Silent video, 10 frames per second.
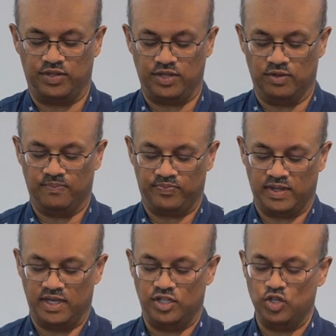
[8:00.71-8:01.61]
is with you,
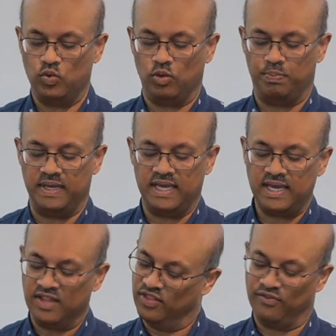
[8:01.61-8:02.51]
and you will
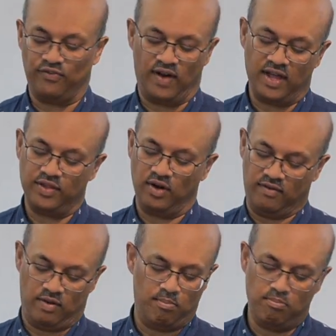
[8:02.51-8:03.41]
be the
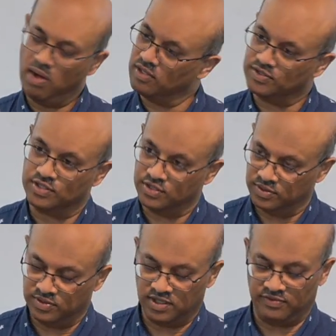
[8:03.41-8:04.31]
father of a
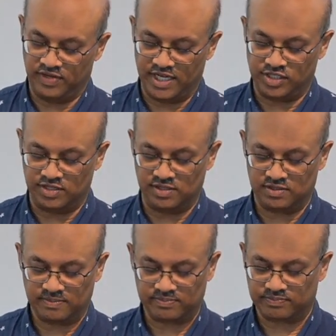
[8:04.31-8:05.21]
multitude of
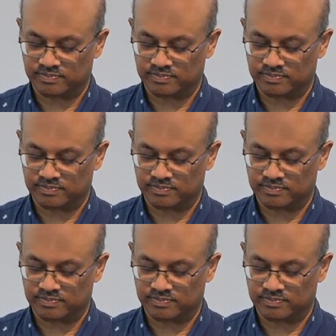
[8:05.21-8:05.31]
nations.